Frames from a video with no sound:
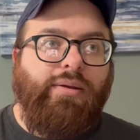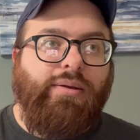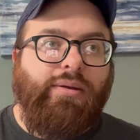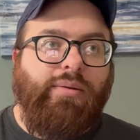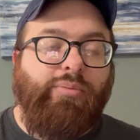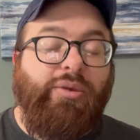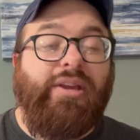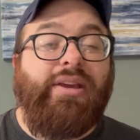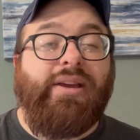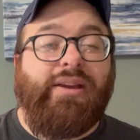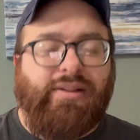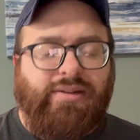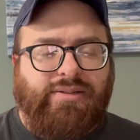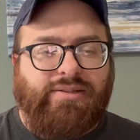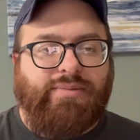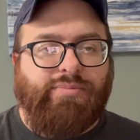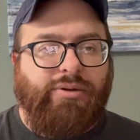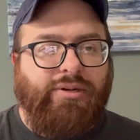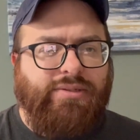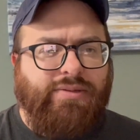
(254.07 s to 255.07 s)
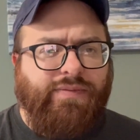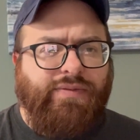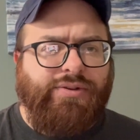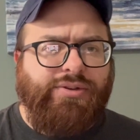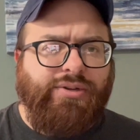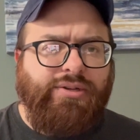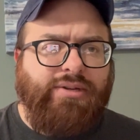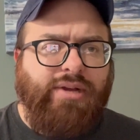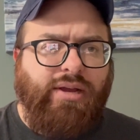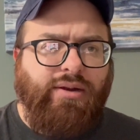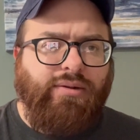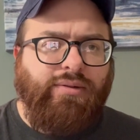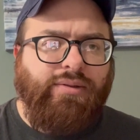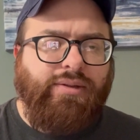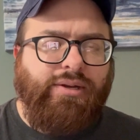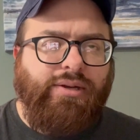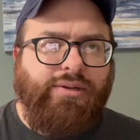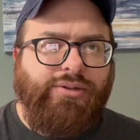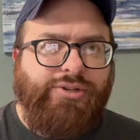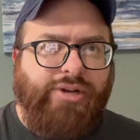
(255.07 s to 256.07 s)
begins, but it's officially
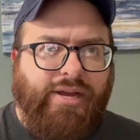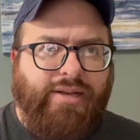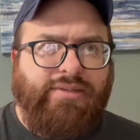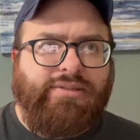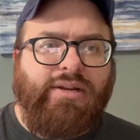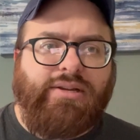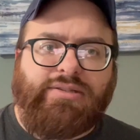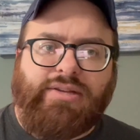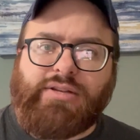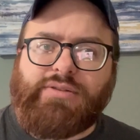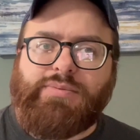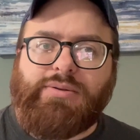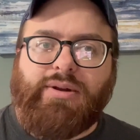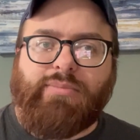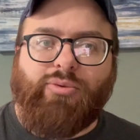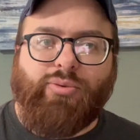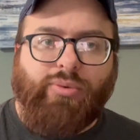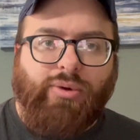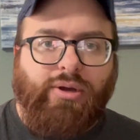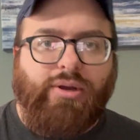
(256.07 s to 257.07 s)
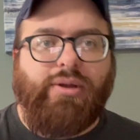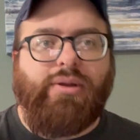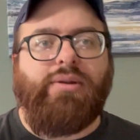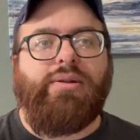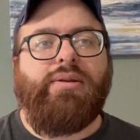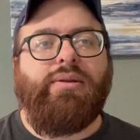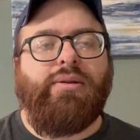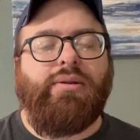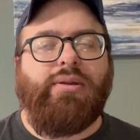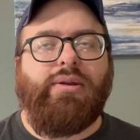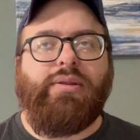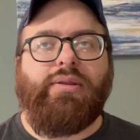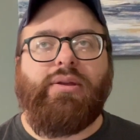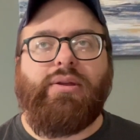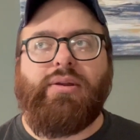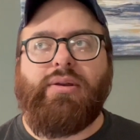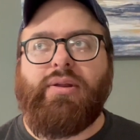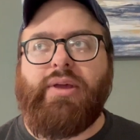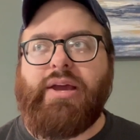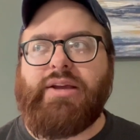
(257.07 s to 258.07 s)
titled Giant Size X-Men #1, and
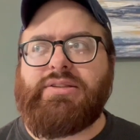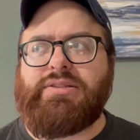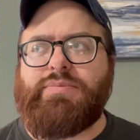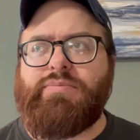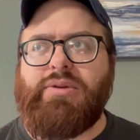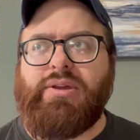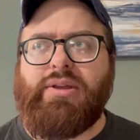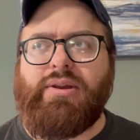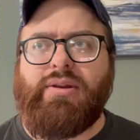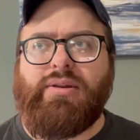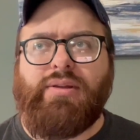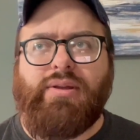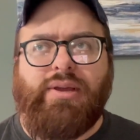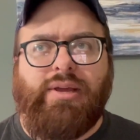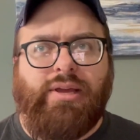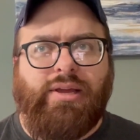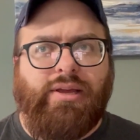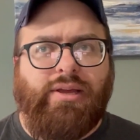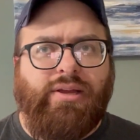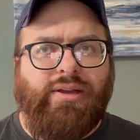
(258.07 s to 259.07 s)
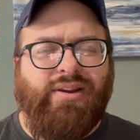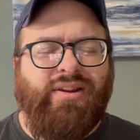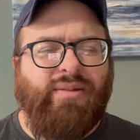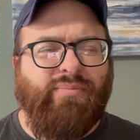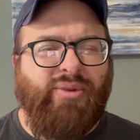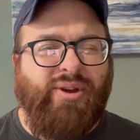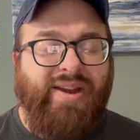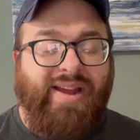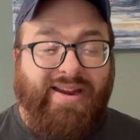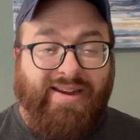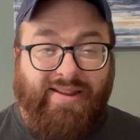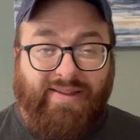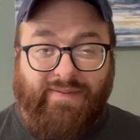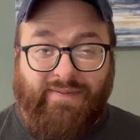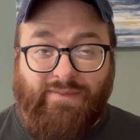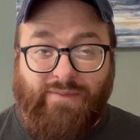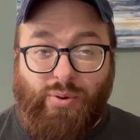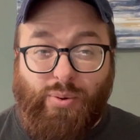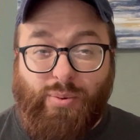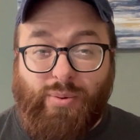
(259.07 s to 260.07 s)
then X-Men number
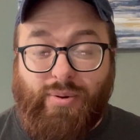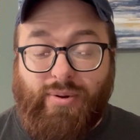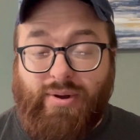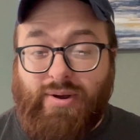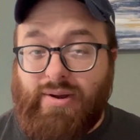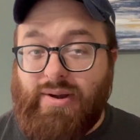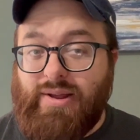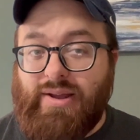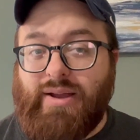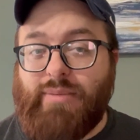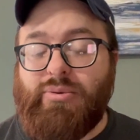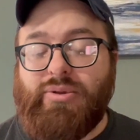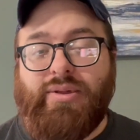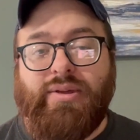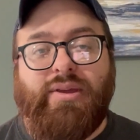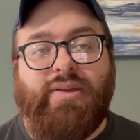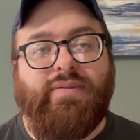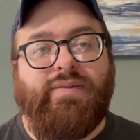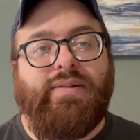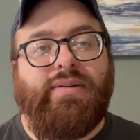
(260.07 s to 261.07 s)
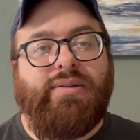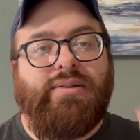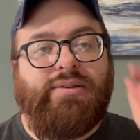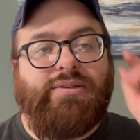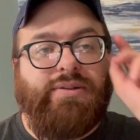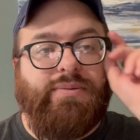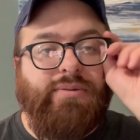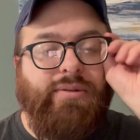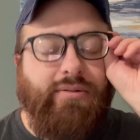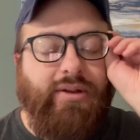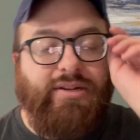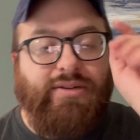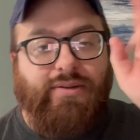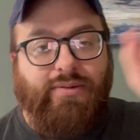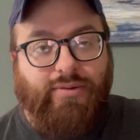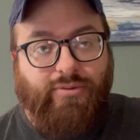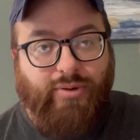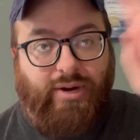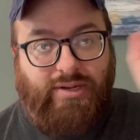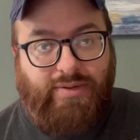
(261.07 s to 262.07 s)
94, I believe. Someone
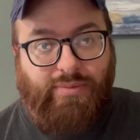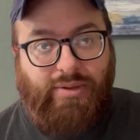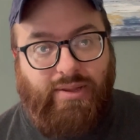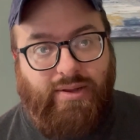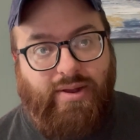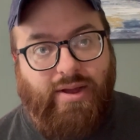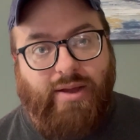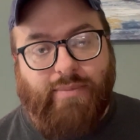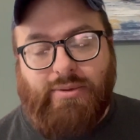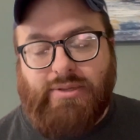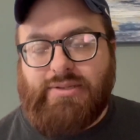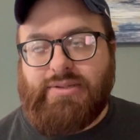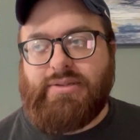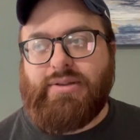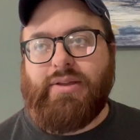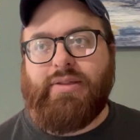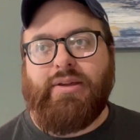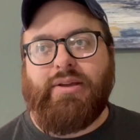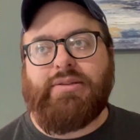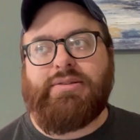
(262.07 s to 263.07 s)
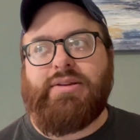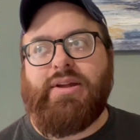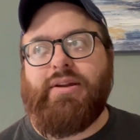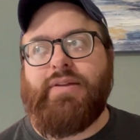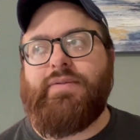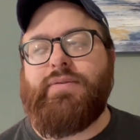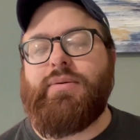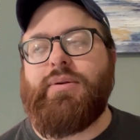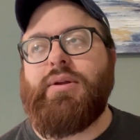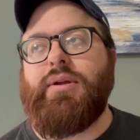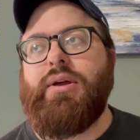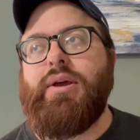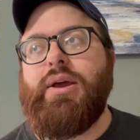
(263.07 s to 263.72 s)
correct me in the comments. I think it's 94.